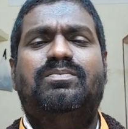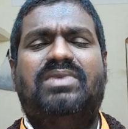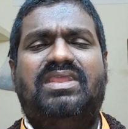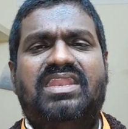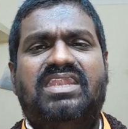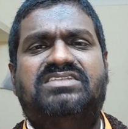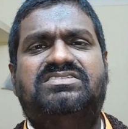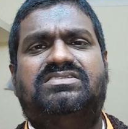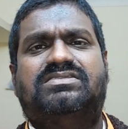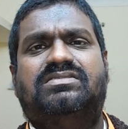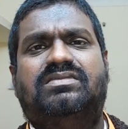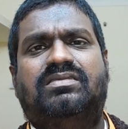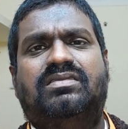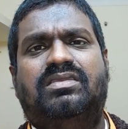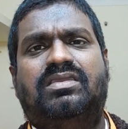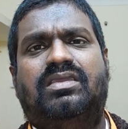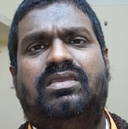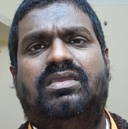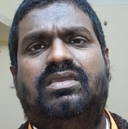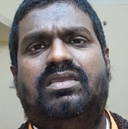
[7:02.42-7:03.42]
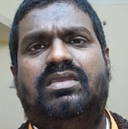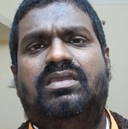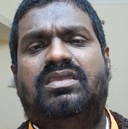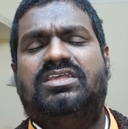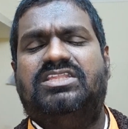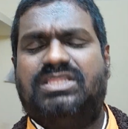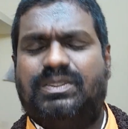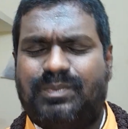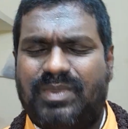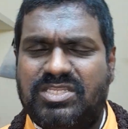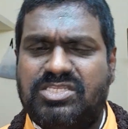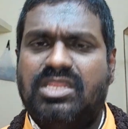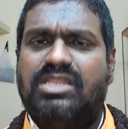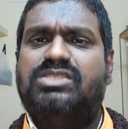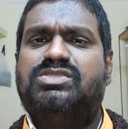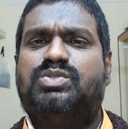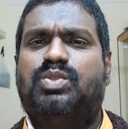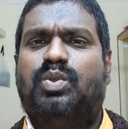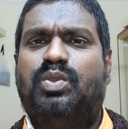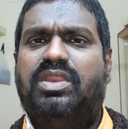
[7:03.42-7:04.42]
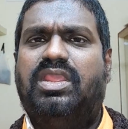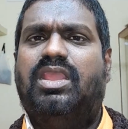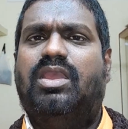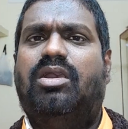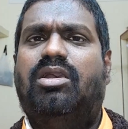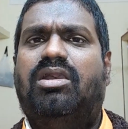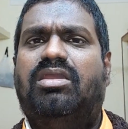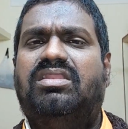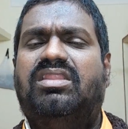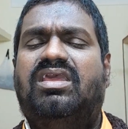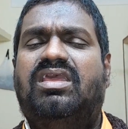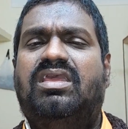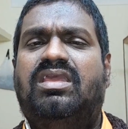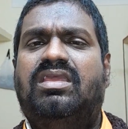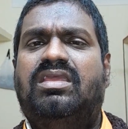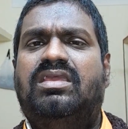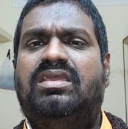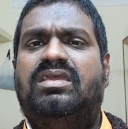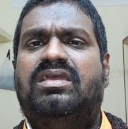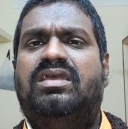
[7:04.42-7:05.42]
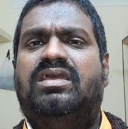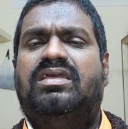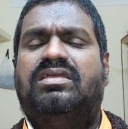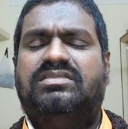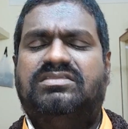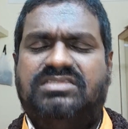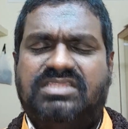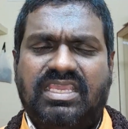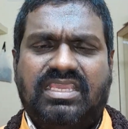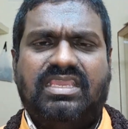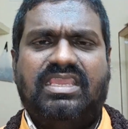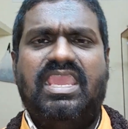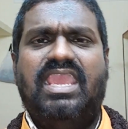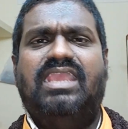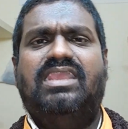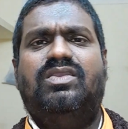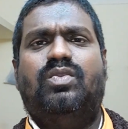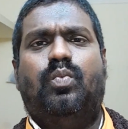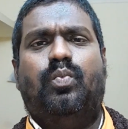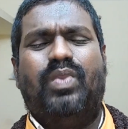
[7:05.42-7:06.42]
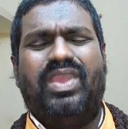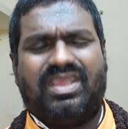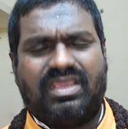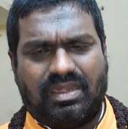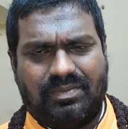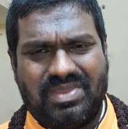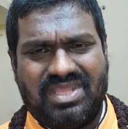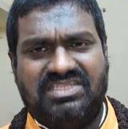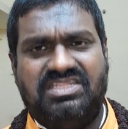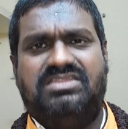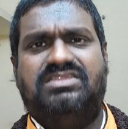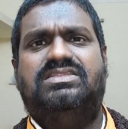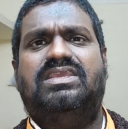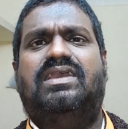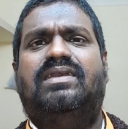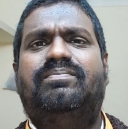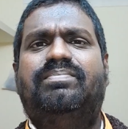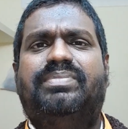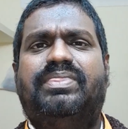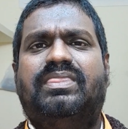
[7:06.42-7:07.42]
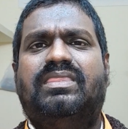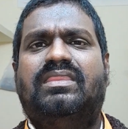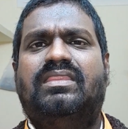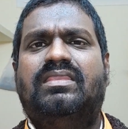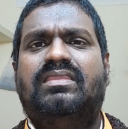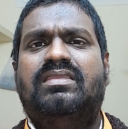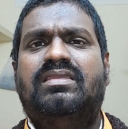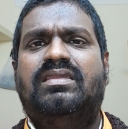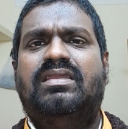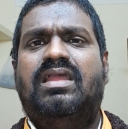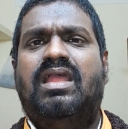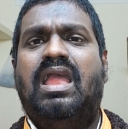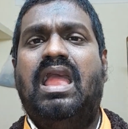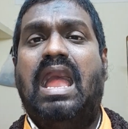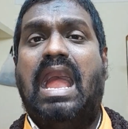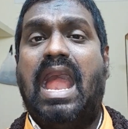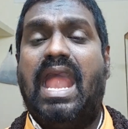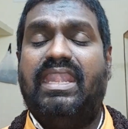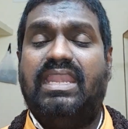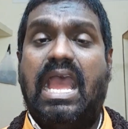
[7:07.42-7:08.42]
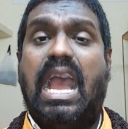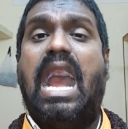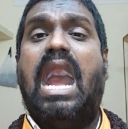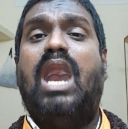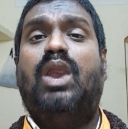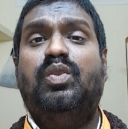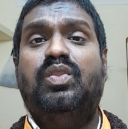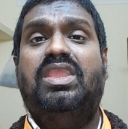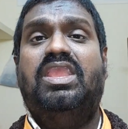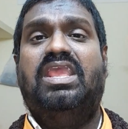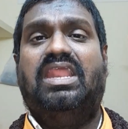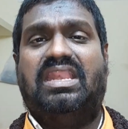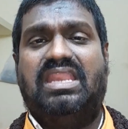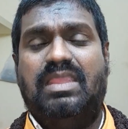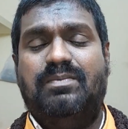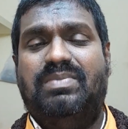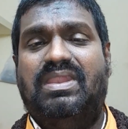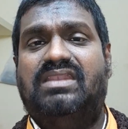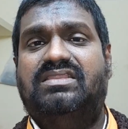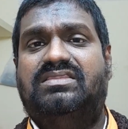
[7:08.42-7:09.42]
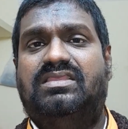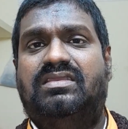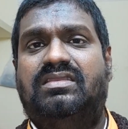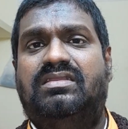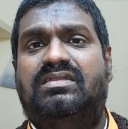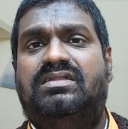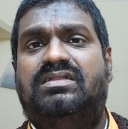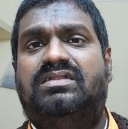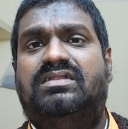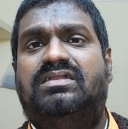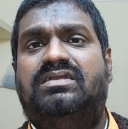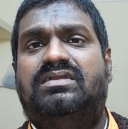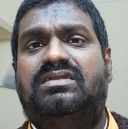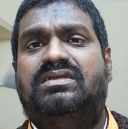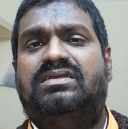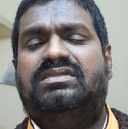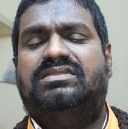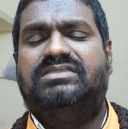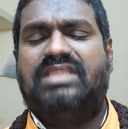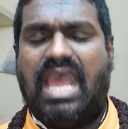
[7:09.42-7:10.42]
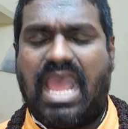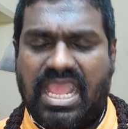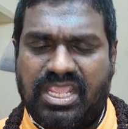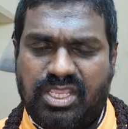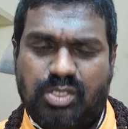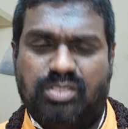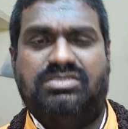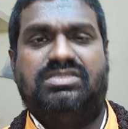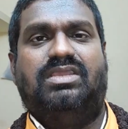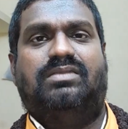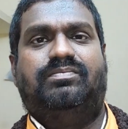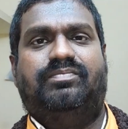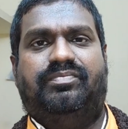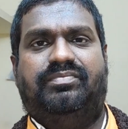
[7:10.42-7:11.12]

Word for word: minutes special story on the king Vikramaditya and how he rebuilt the Ayodhya.